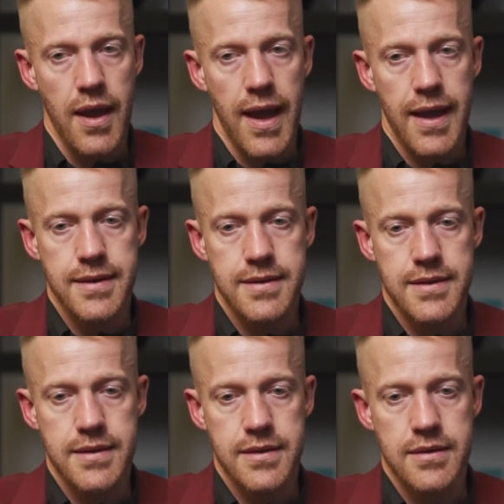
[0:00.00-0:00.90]

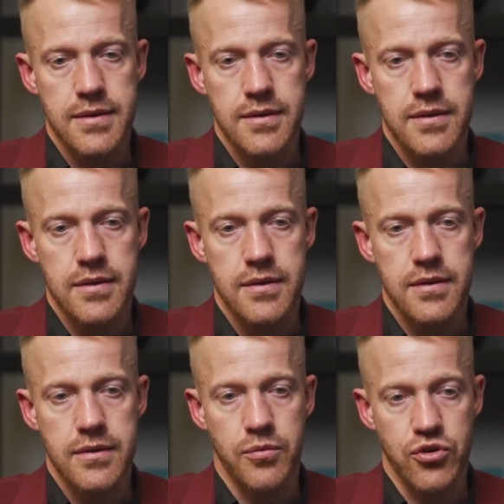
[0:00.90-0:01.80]
And
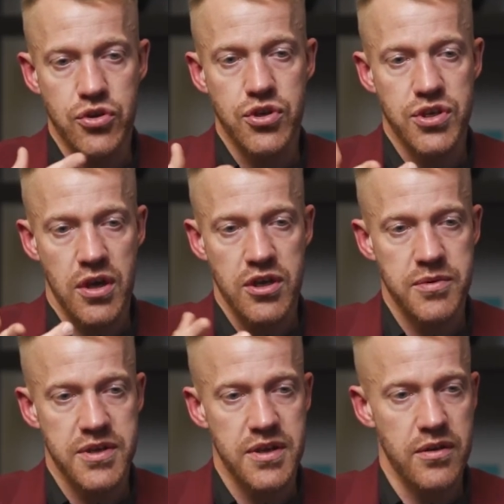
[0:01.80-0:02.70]
the producers asked
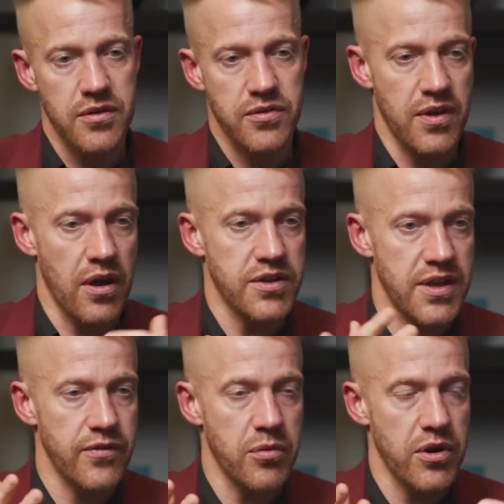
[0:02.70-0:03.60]
me, they asked
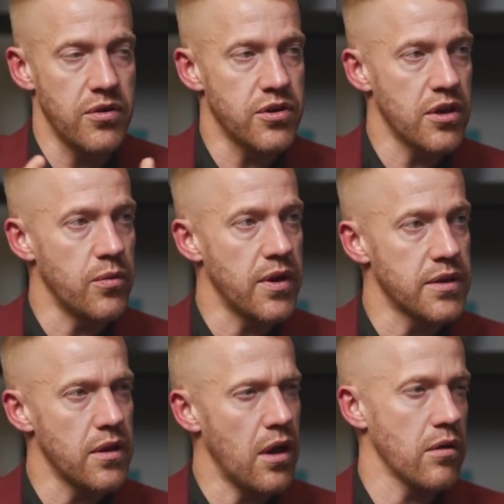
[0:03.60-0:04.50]
everybody who's going to win. I
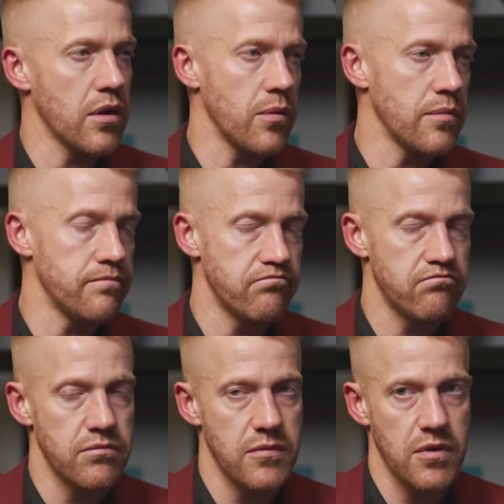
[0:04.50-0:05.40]
said, oh, I'm going to win.
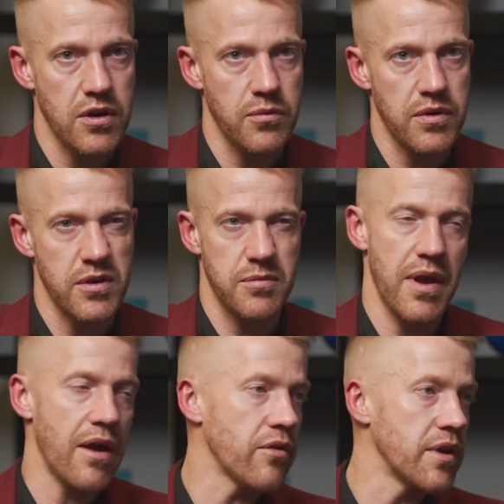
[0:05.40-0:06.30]
That's a bit
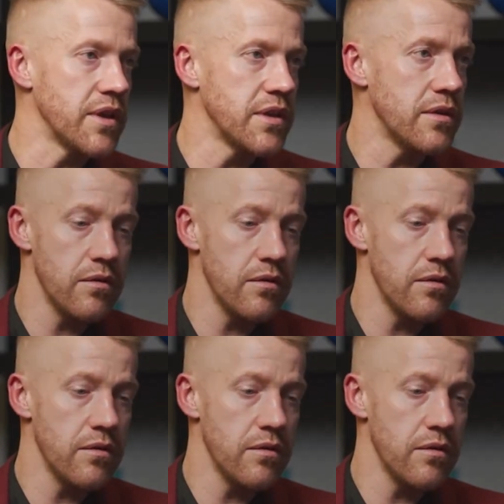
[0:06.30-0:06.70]
arrogant, isn't it?